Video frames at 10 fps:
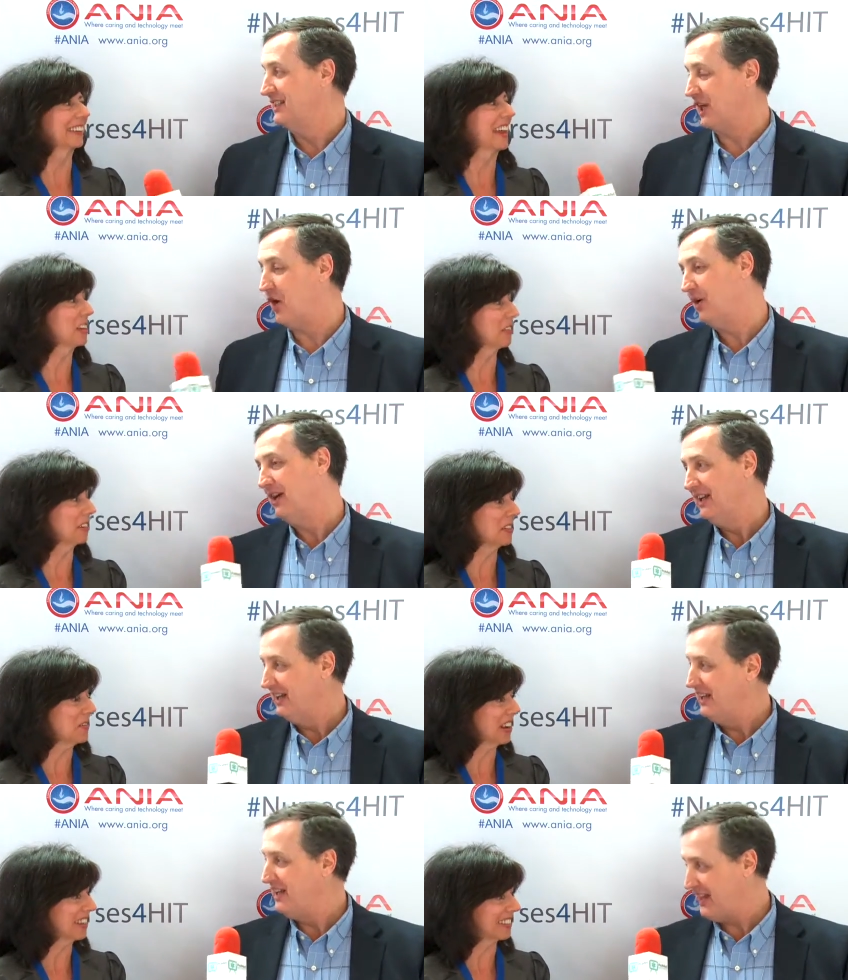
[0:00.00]
Speaker 1: Thank so, you very
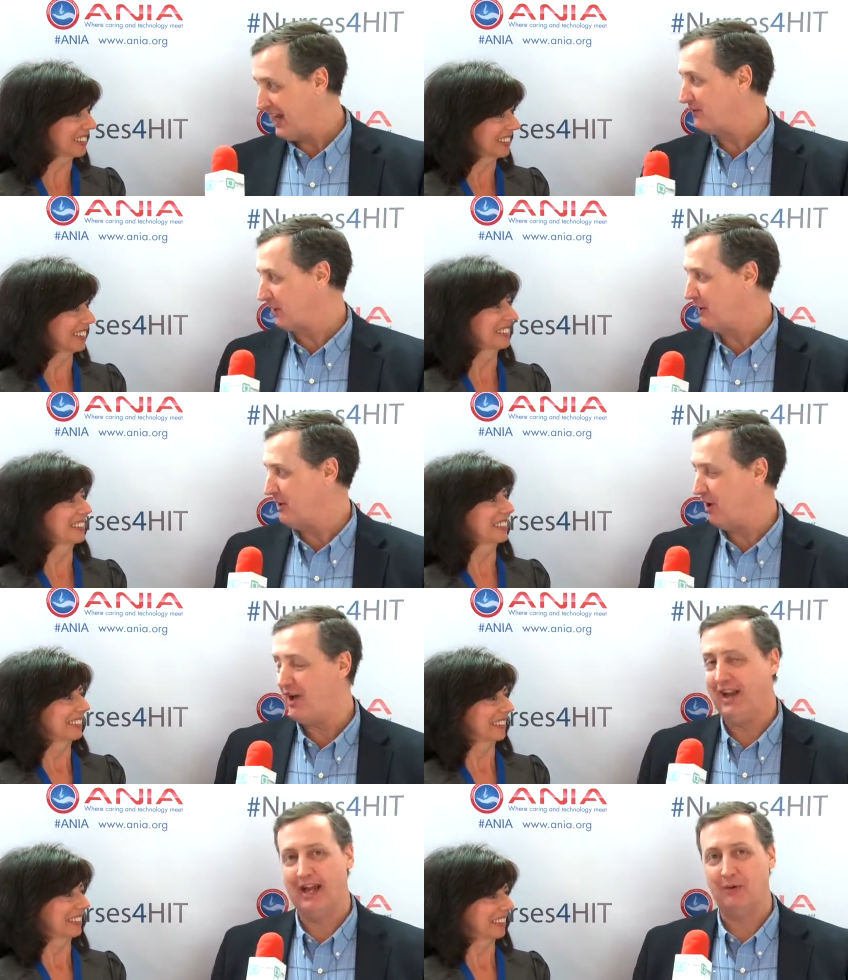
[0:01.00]
much. Thanks for coming
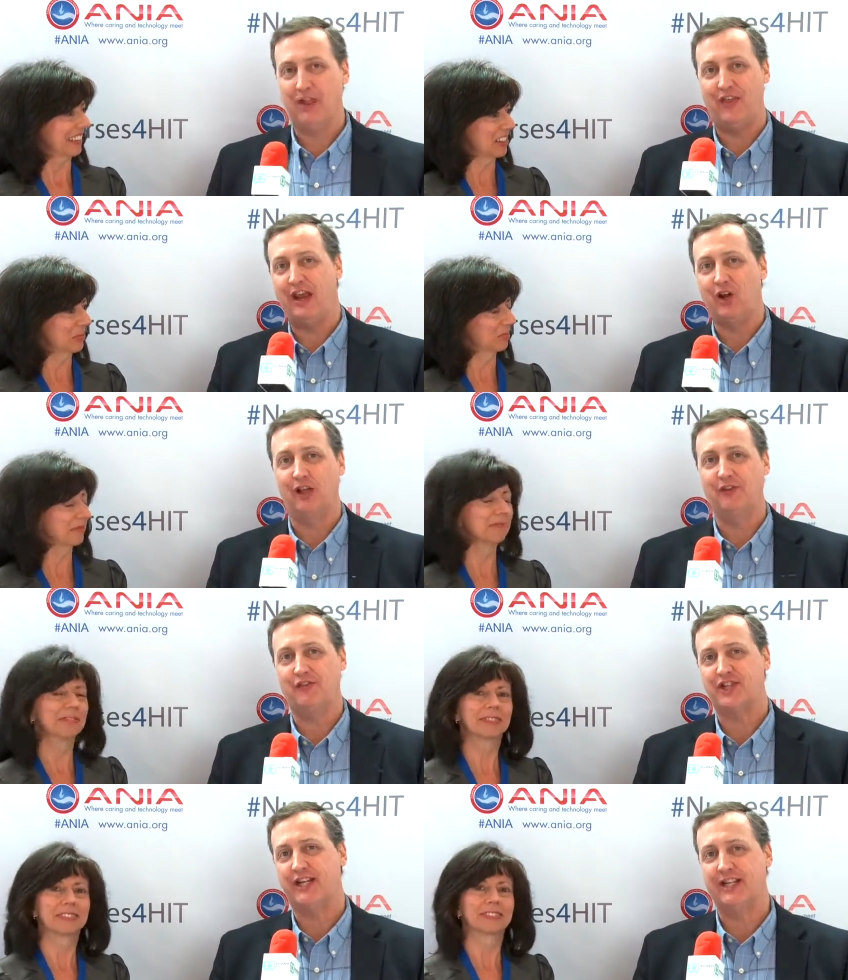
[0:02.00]
on. And I want to thank all of you
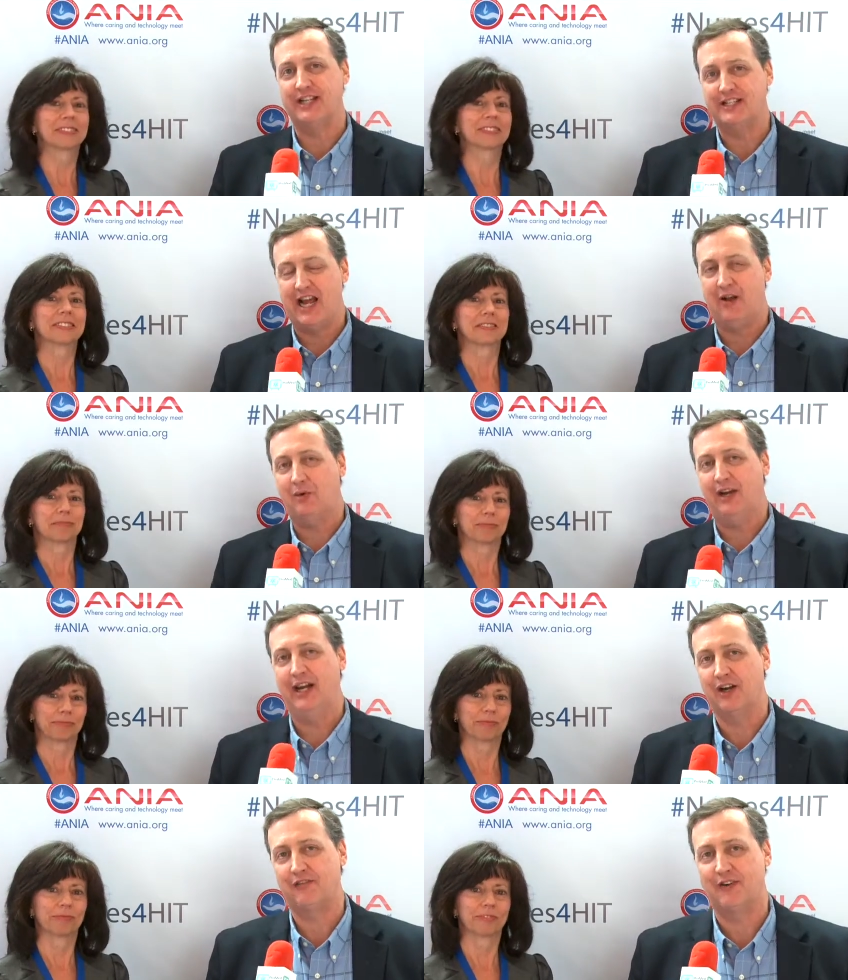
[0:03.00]
for checking this out. We're
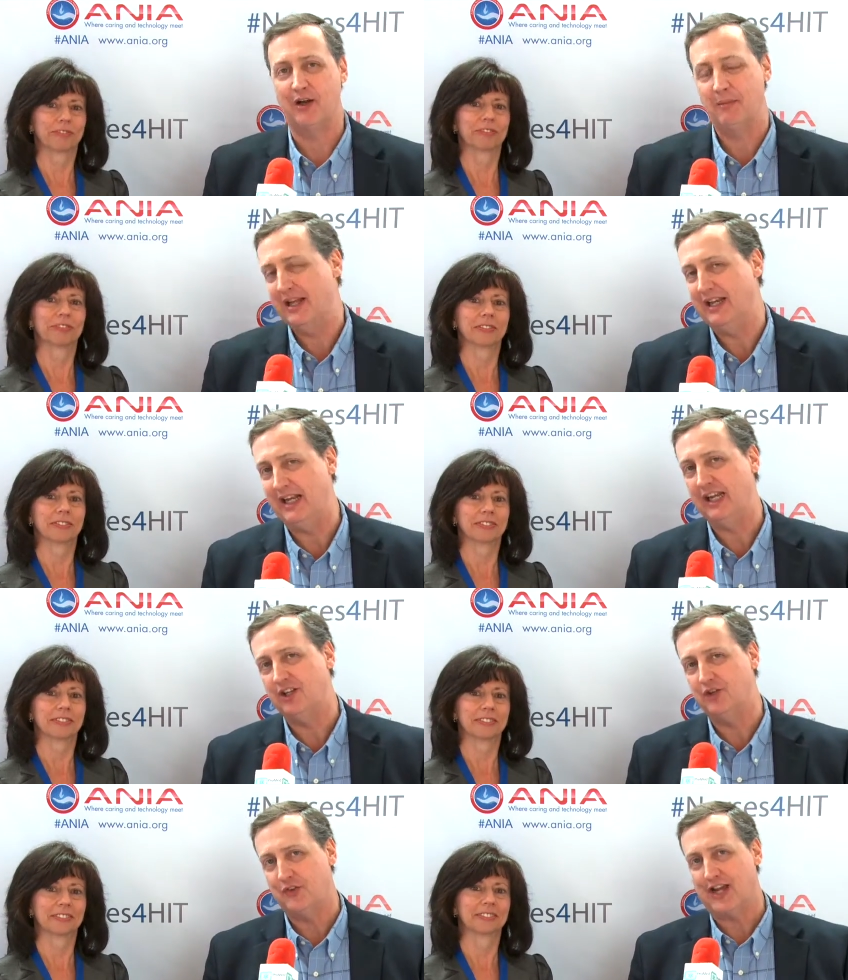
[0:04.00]
here from ANIA
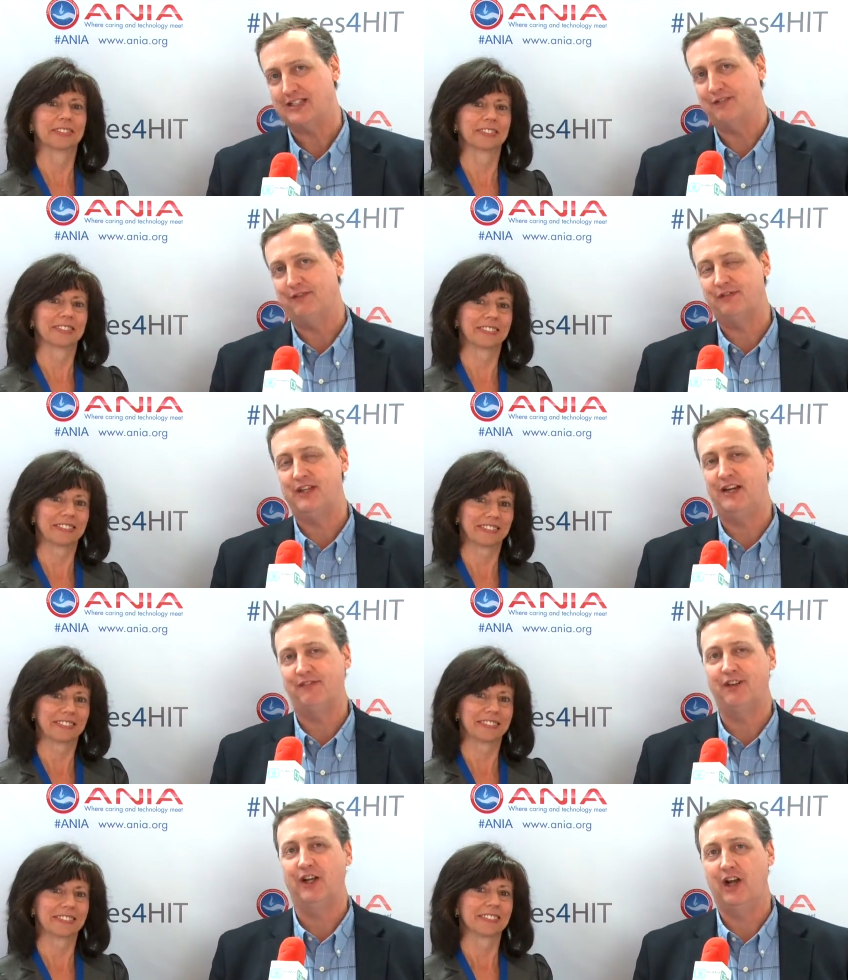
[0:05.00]
2015 in
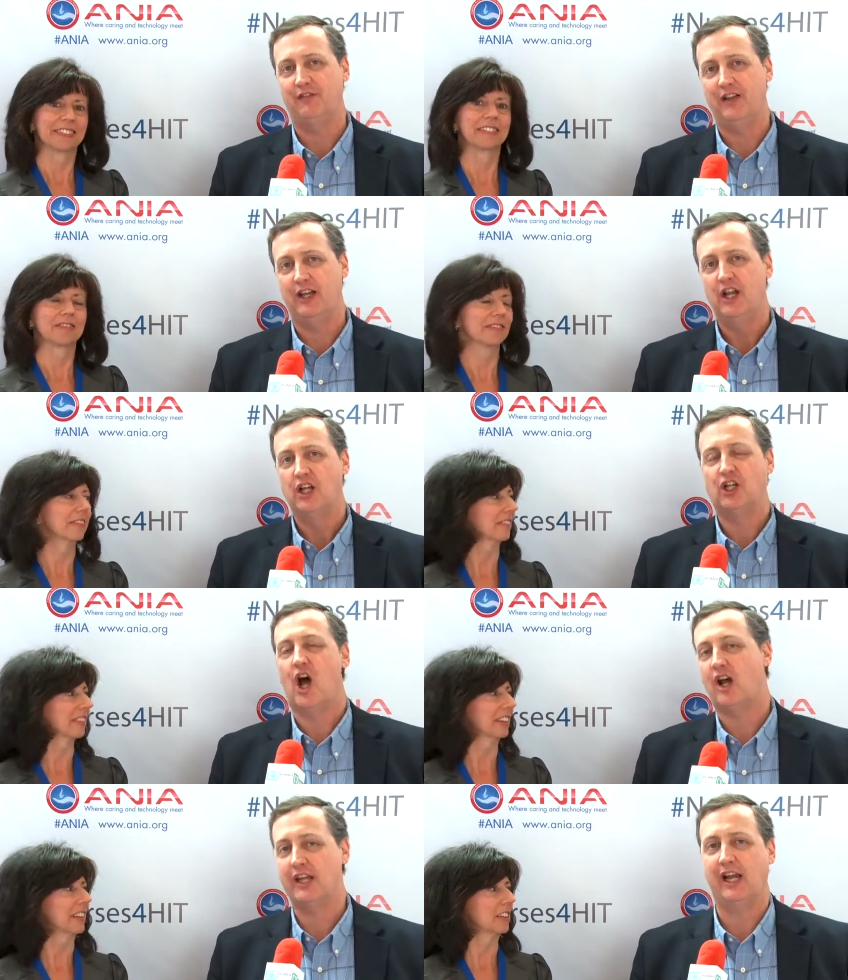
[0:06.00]
Philadelphia
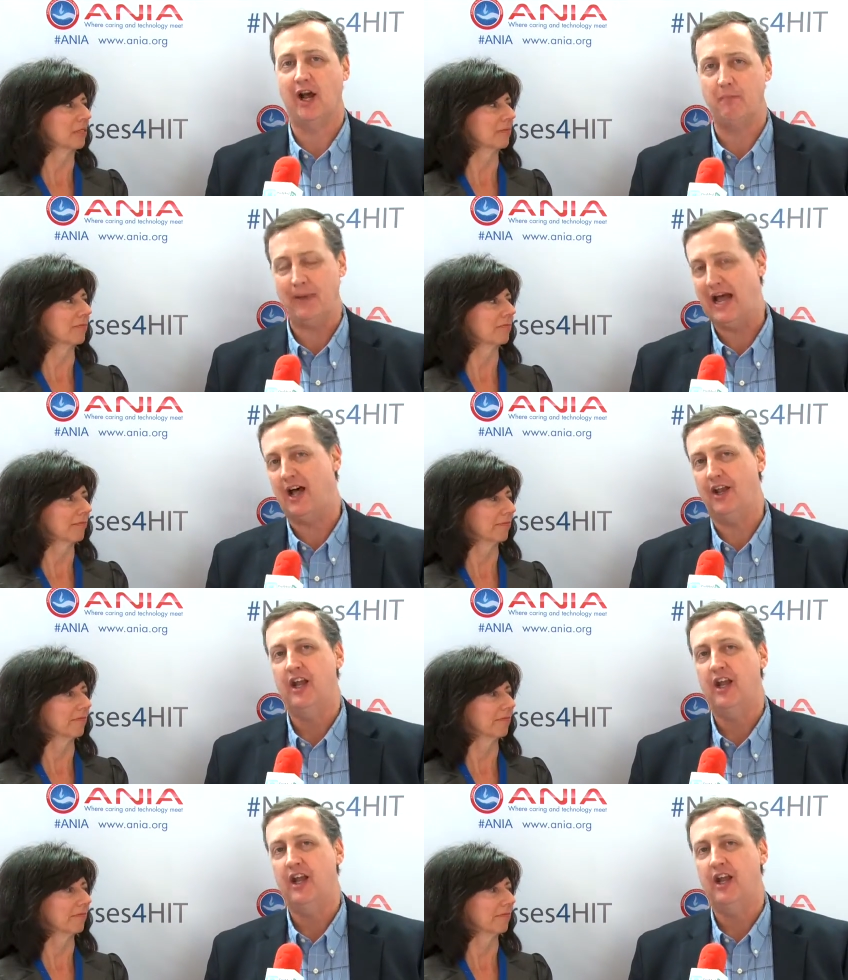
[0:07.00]
talking about